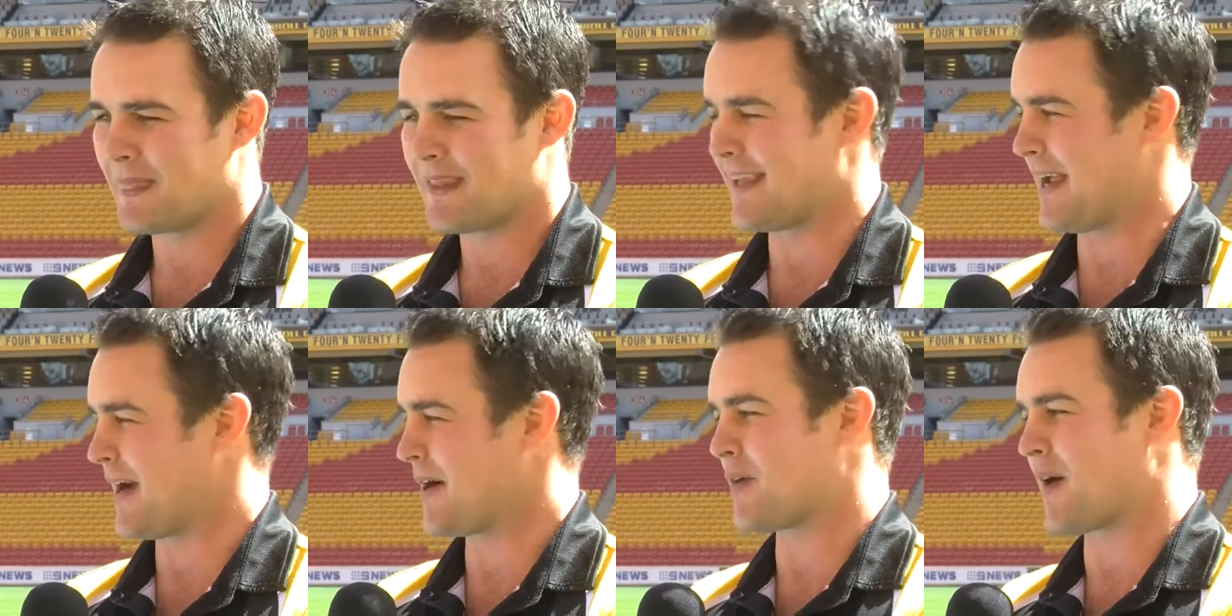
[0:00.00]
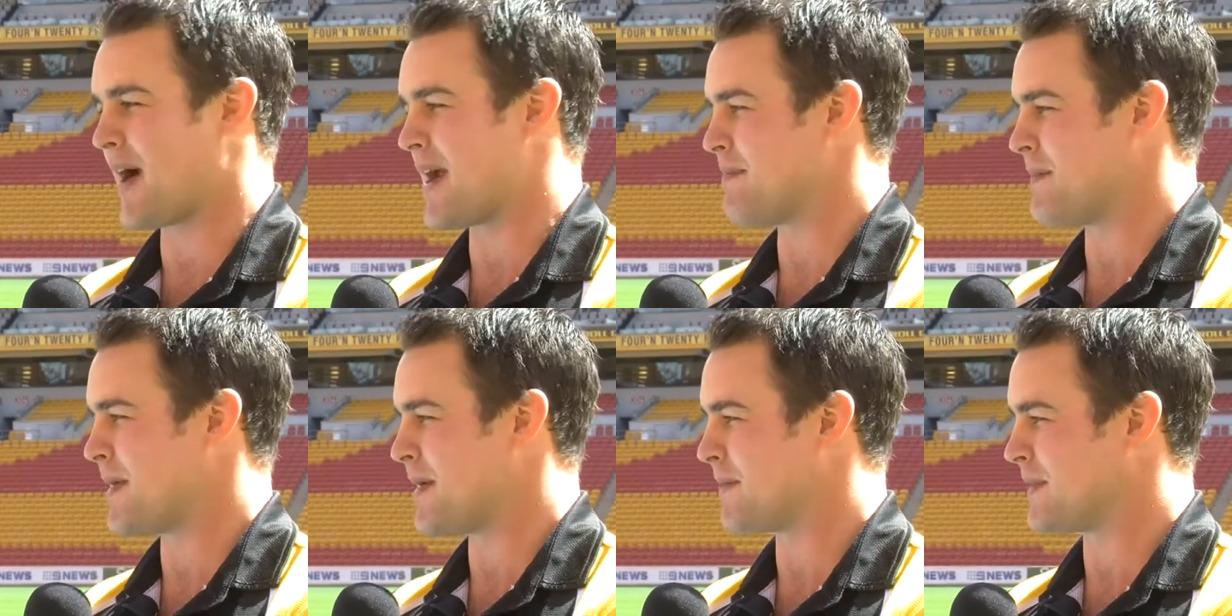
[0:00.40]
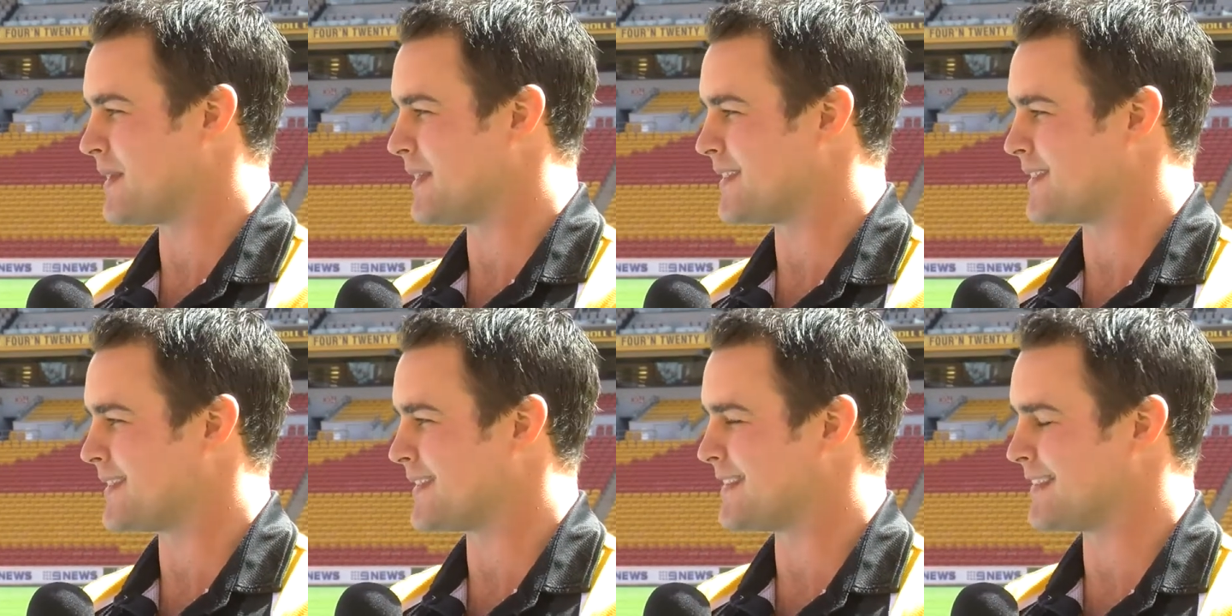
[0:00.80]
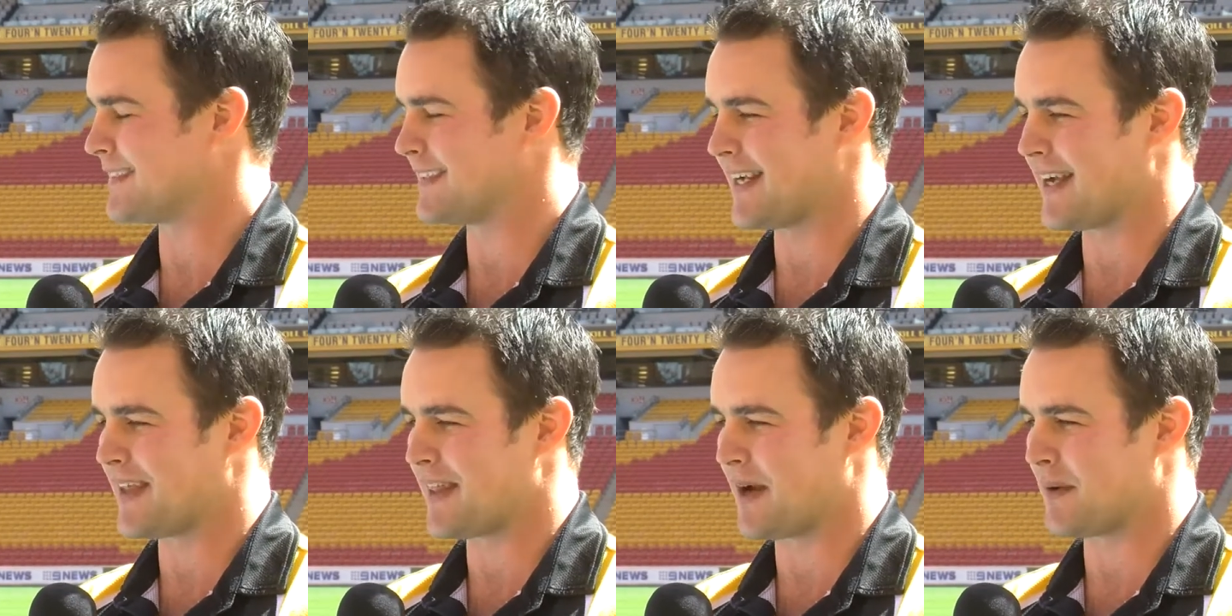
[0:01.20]
you know great memories and
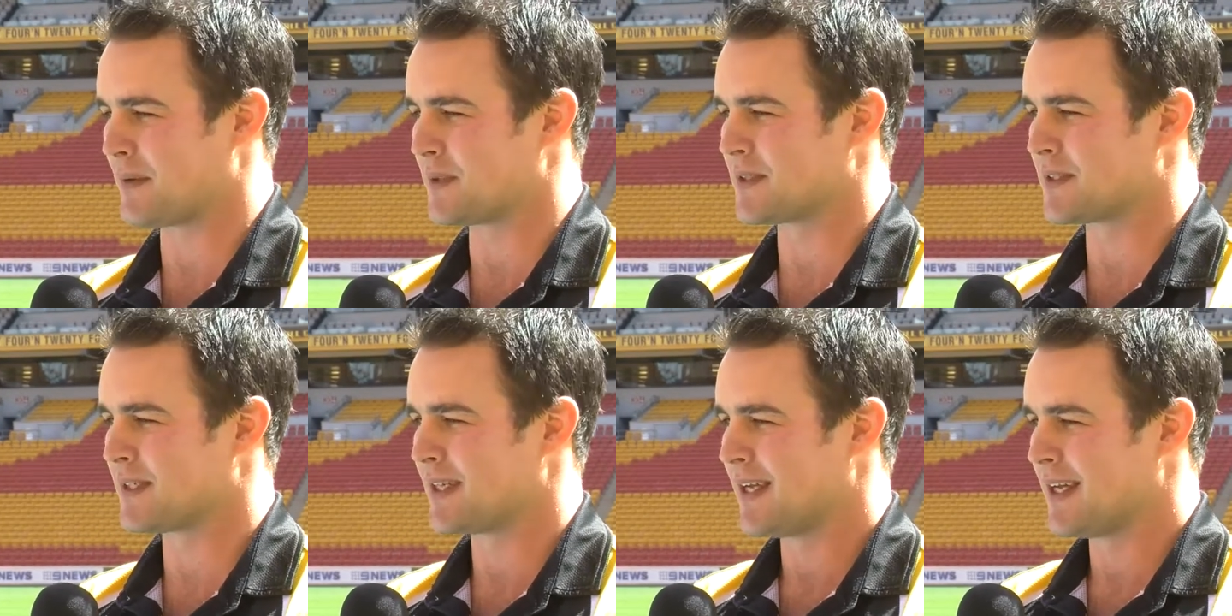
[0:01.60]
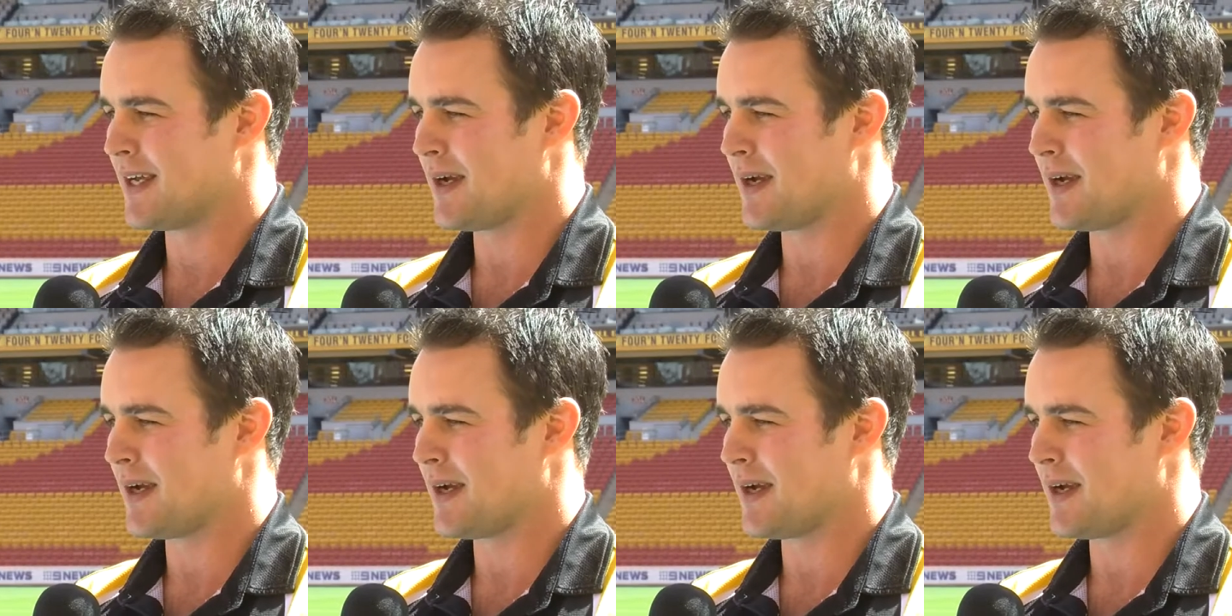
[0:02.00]
you know that was